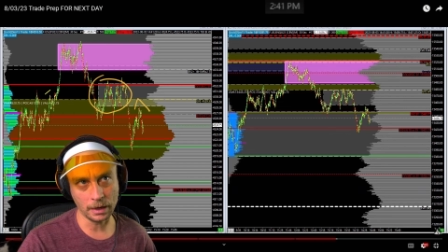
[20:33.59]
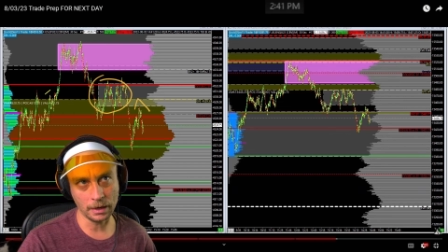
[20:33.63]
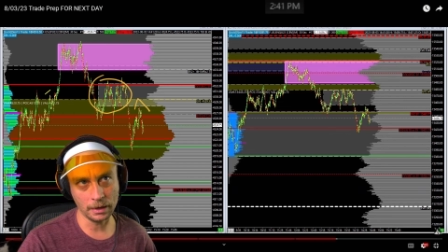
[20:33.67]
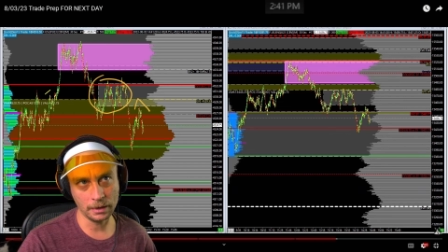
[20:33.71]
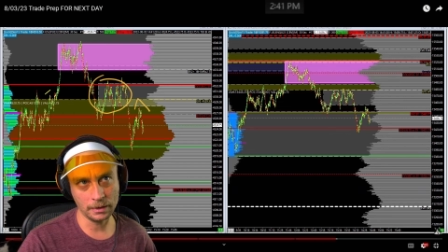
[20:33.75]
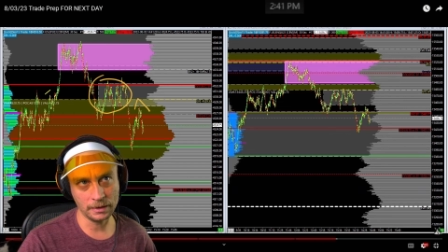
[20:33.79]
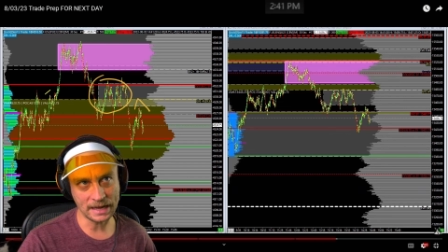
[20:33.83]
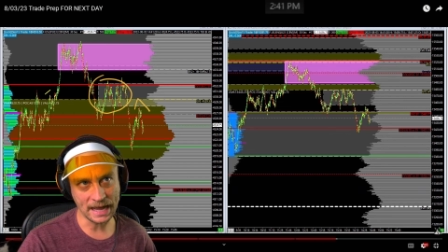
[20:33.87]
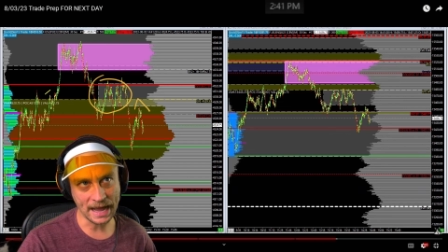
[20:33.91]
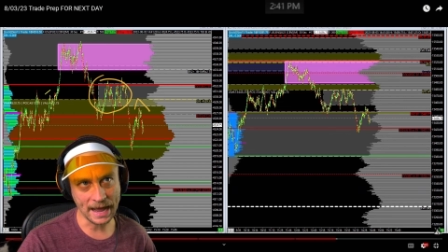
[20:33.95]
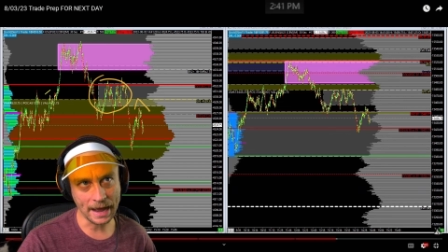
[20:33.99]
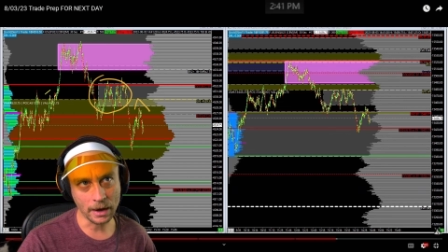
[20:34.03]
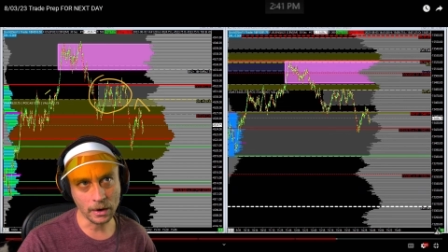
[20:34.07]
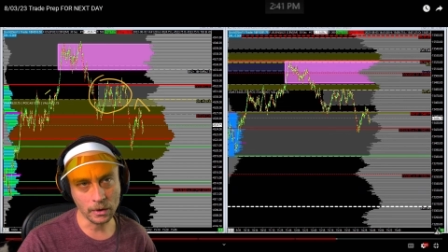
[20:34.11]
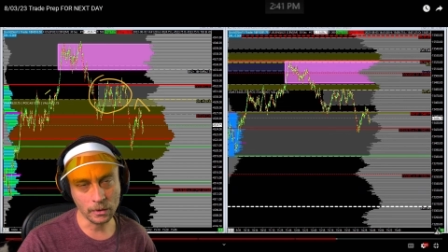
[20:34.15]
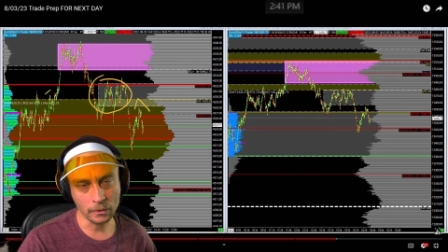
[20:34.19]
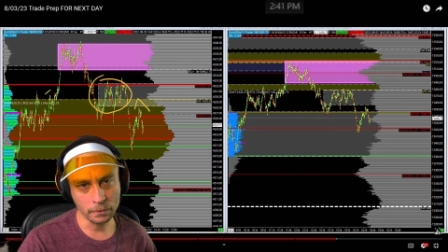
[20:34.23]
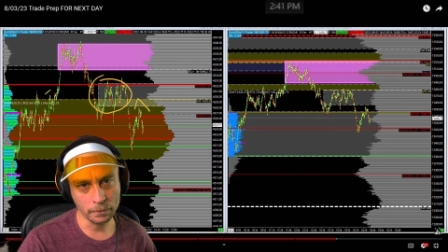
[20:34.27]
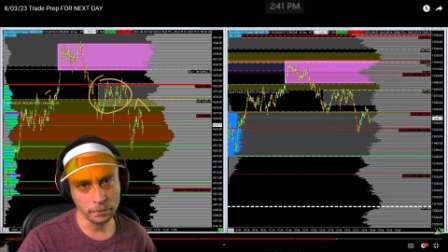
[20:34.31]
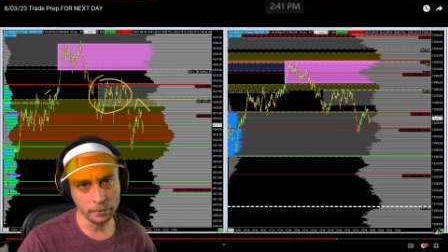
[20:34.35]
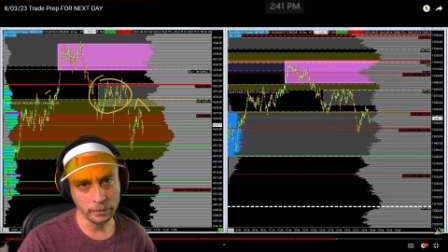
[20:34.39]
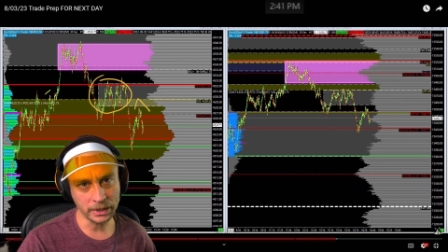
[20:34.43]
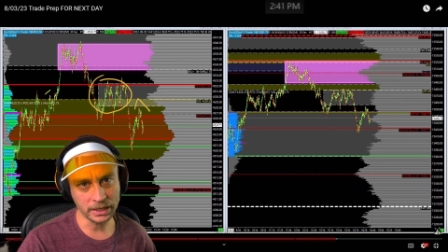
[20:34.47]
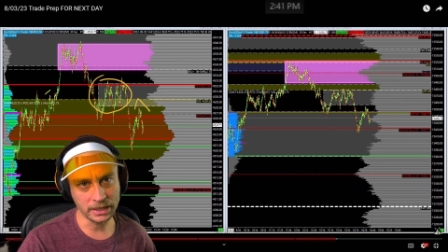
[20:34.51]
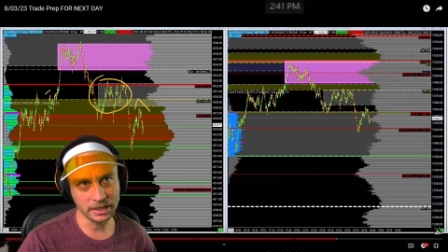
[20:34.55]
now
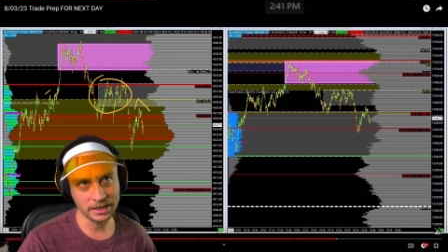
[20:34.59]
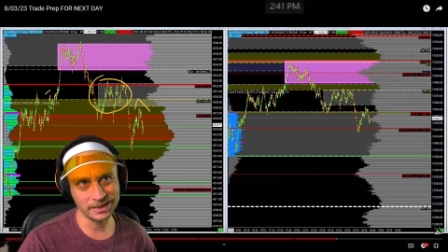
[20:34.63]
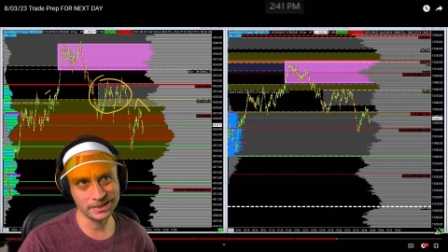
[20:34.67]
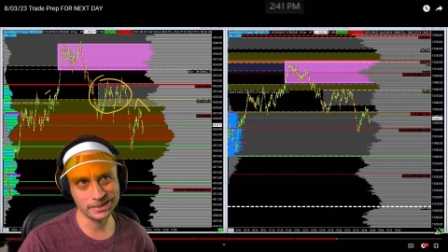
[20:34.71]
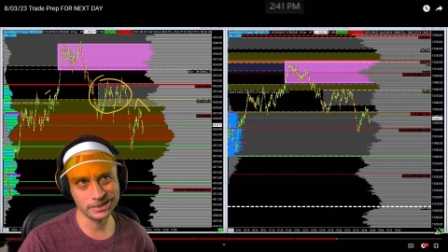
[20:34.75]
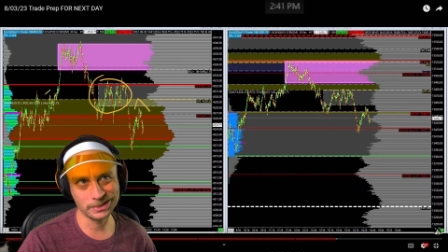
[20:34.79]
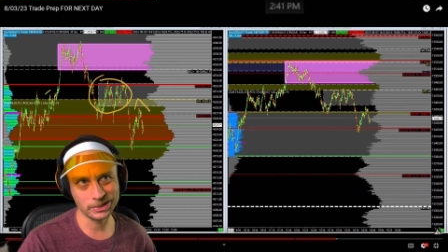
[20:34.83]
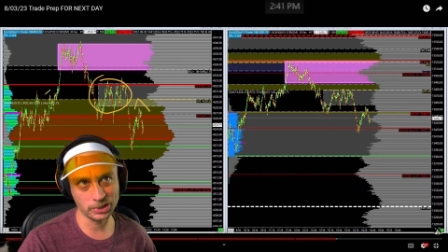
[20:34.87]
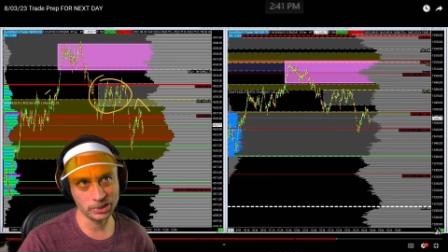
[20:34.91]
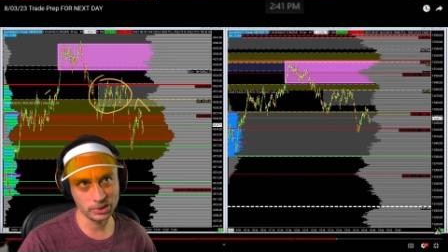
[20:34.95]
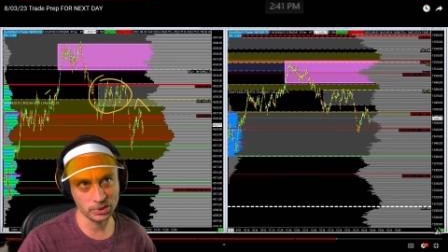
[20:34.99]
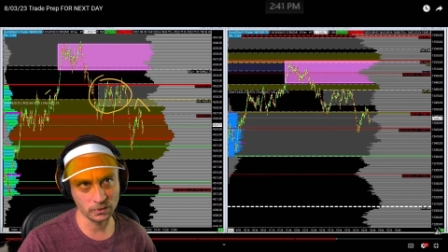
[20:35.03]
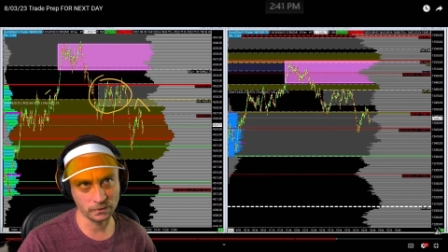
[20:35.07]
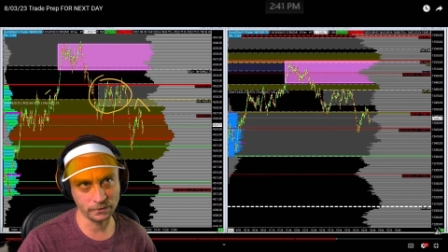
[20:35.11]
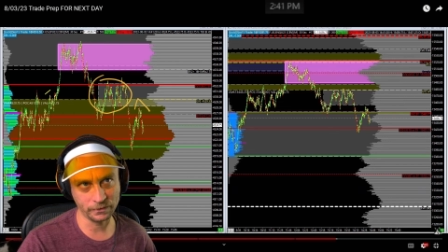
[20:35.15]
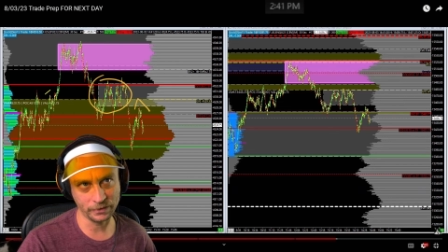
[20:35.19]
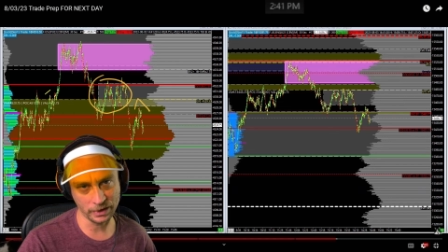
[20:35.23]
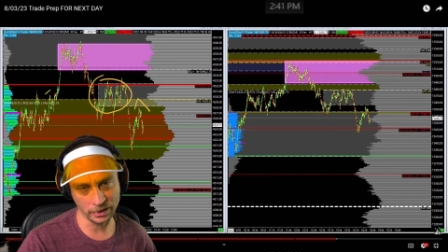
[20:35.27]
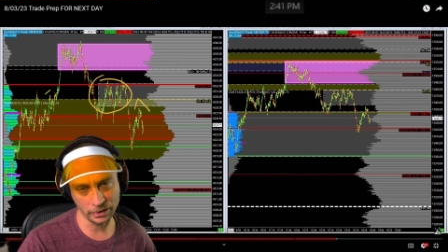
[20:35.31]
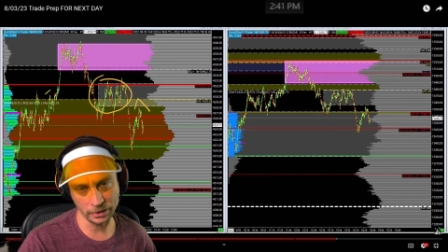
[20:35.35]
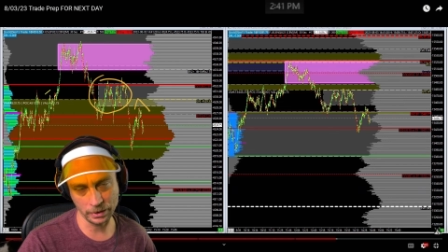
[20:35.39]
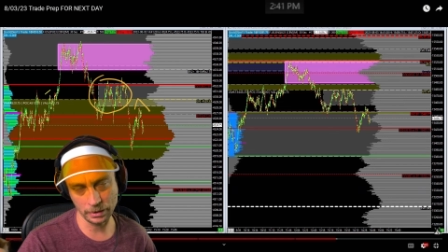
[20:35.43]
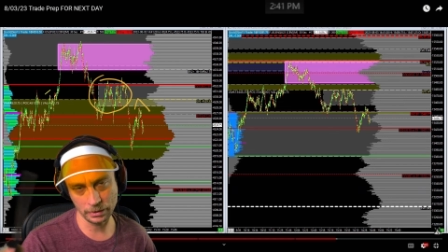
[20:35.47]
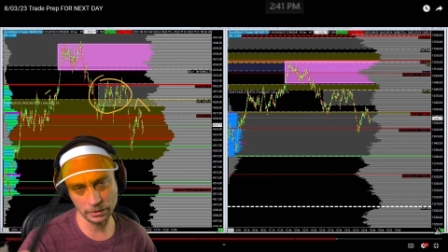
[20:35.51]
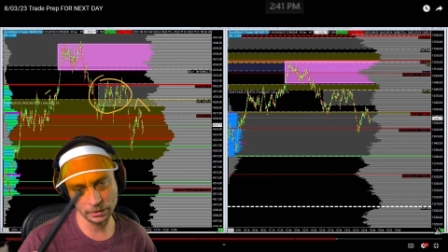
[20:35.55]
because there's
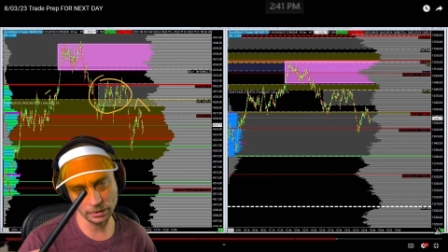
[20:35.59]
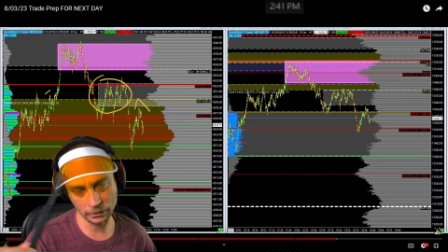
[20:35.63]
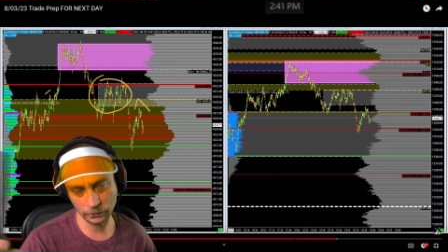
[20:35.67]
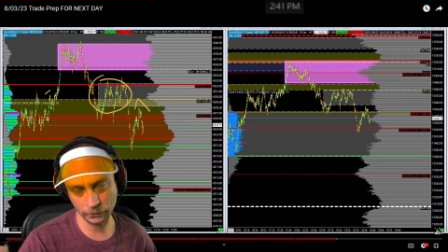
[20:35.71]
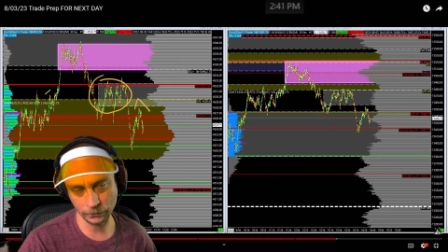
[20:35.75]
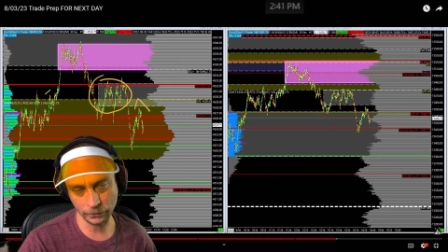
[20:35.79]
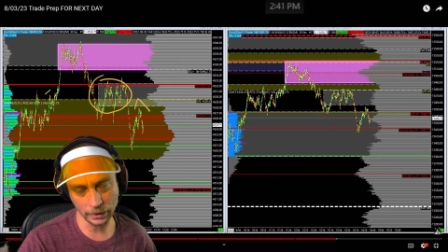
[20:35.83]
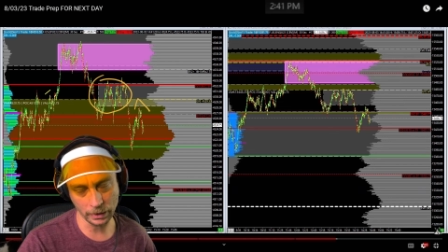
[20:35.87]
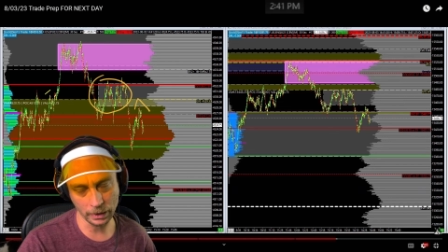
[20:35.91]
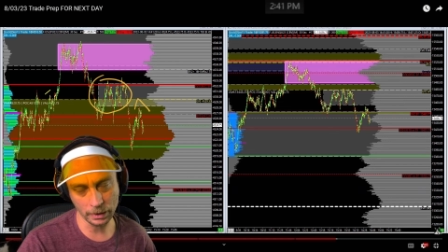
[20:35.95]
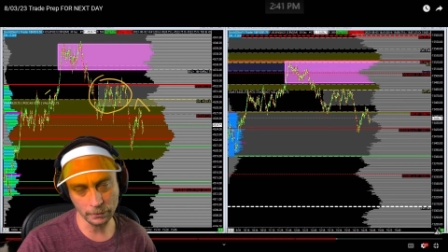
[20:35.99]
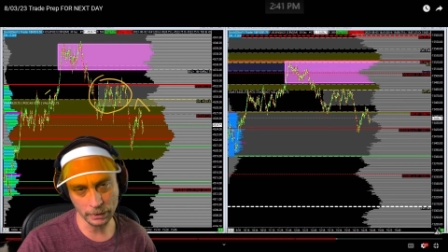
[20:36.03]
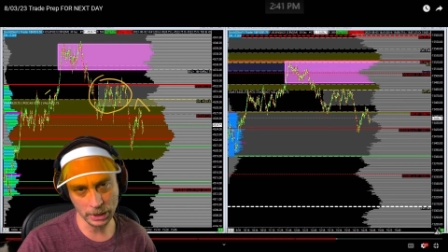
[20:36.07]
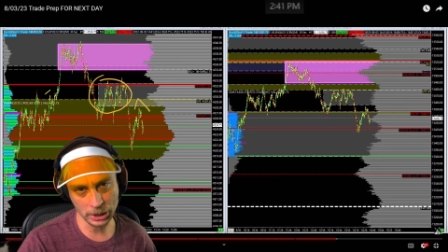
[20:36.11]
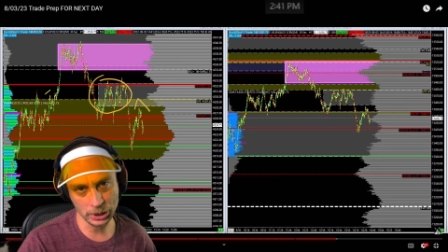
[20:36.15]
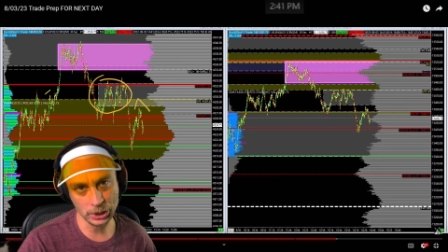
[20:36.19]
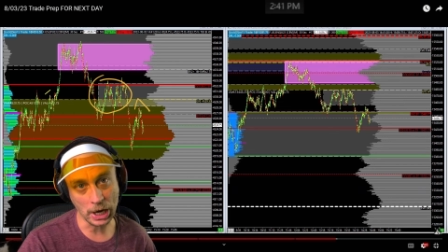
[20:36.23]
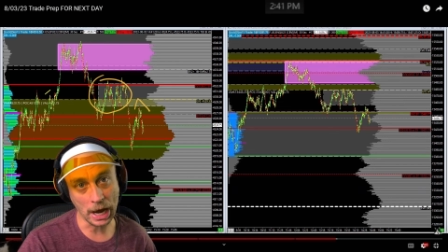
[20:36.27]
very there's very much